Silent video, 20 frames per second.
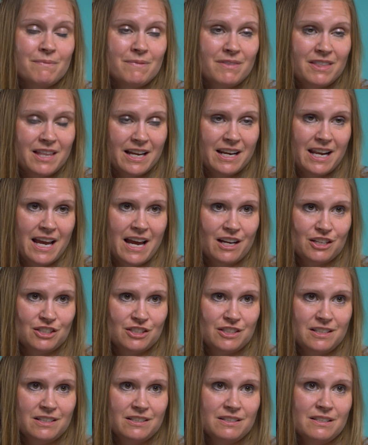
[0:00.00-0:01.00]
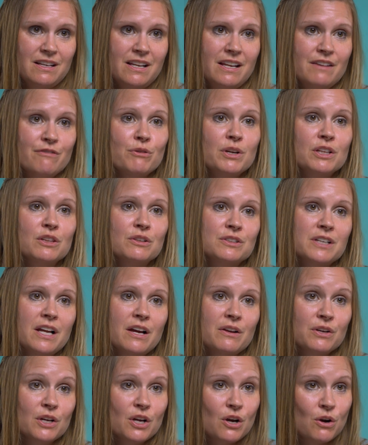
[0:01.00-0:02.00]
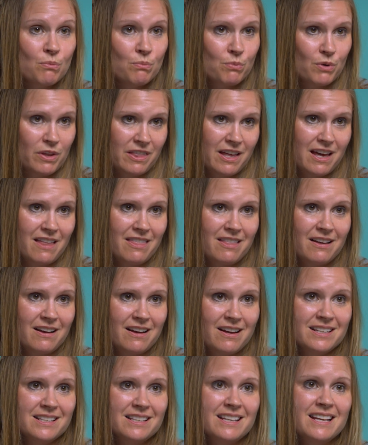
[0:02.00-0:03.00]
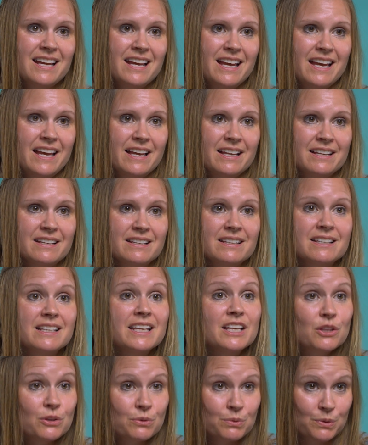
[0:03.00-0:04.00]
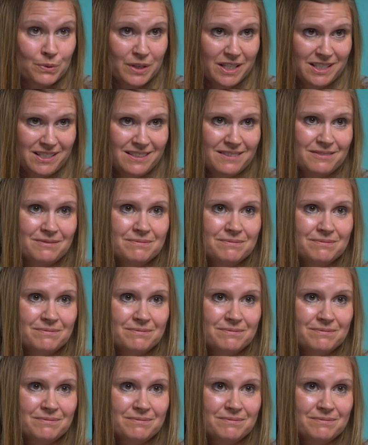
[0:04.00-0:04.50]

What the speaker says: that action if we learn how to cope with that thought and get through it.